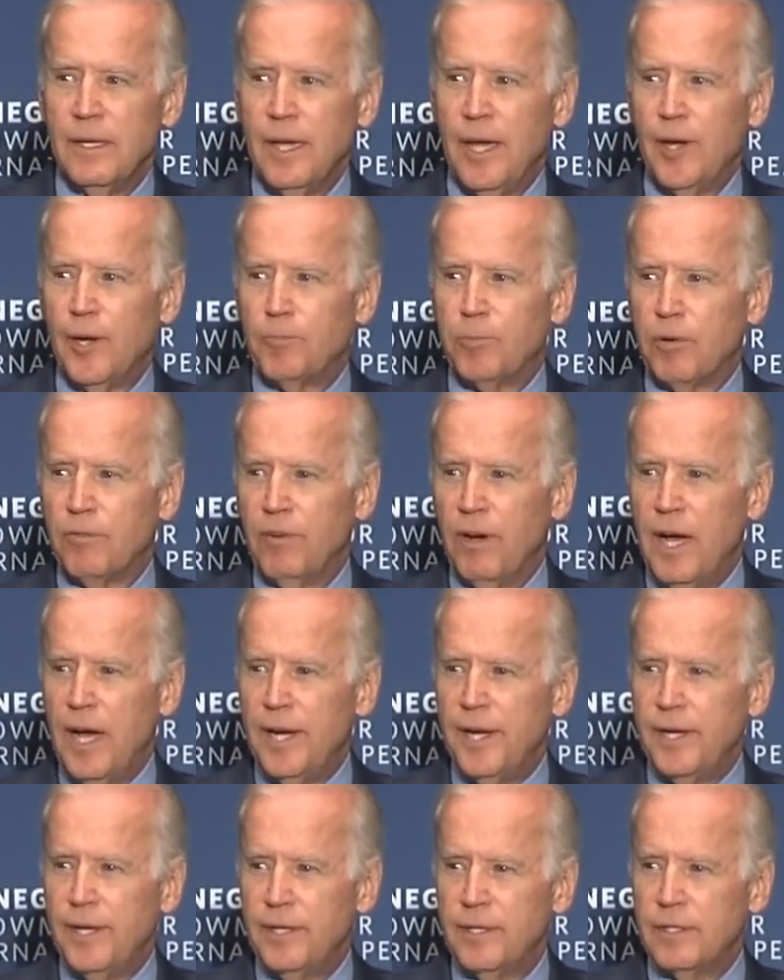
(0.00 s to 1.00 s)
And it
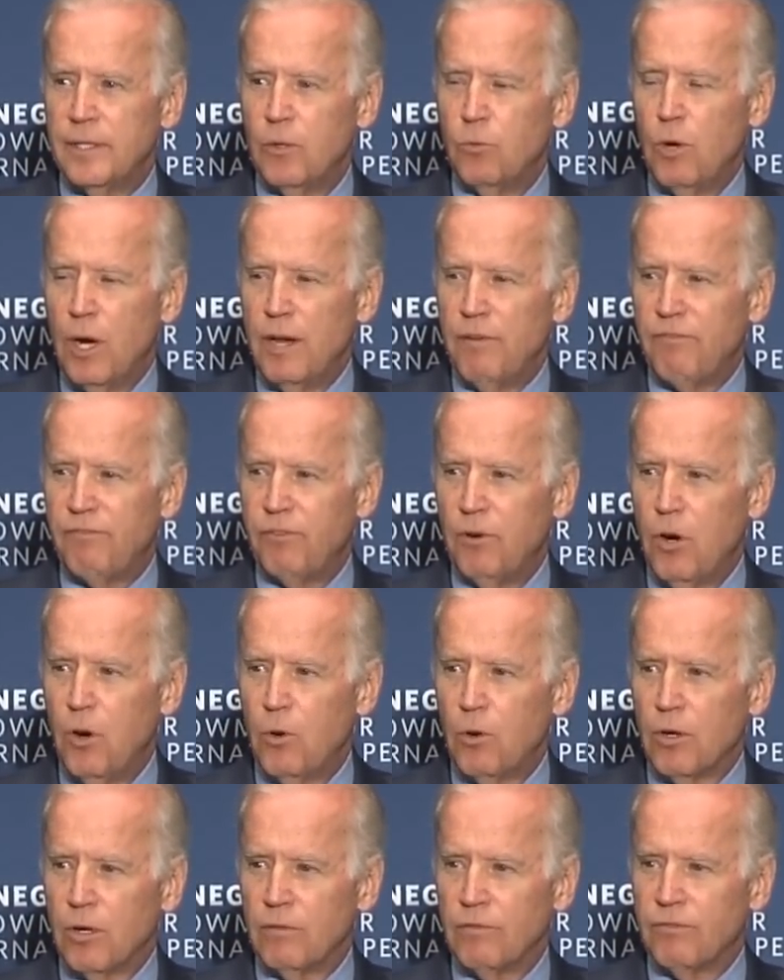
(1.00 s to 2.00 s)
provided a way
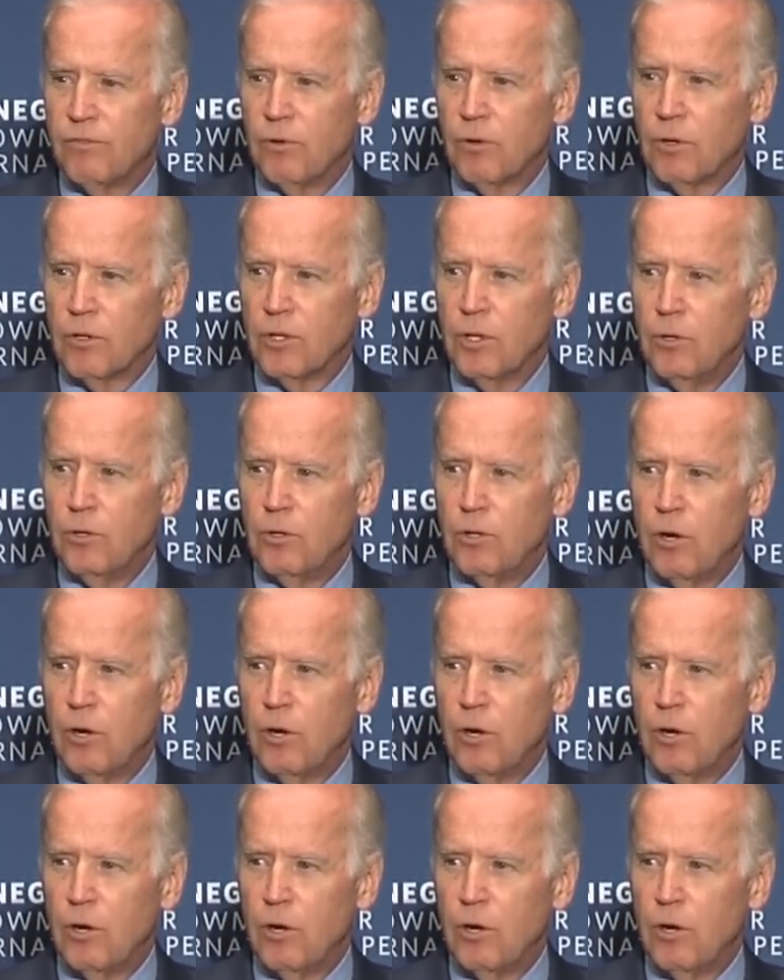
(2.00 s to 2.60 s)
forward for low